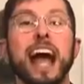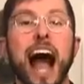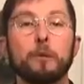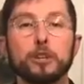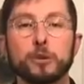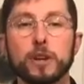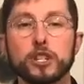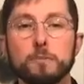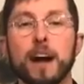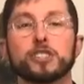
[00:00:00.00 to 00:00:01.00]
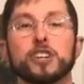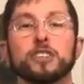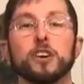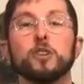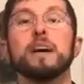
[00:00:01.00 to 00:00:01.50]
I wish you a Shabbat
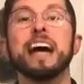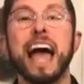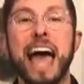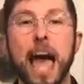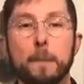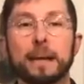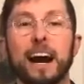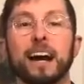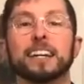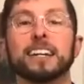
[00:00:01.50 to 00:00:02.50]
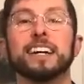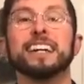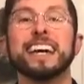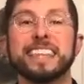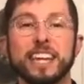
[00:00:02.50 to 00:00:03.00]
Shalom, a happy Hanukkah.
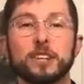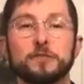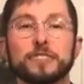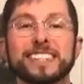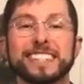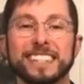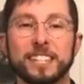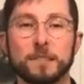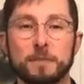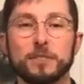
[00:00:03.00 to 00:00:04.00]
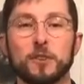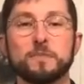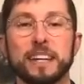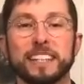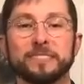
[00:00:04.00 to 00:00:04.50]
Thank you for listening to the Masorah
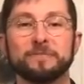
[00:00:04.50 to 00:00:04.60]
Minute.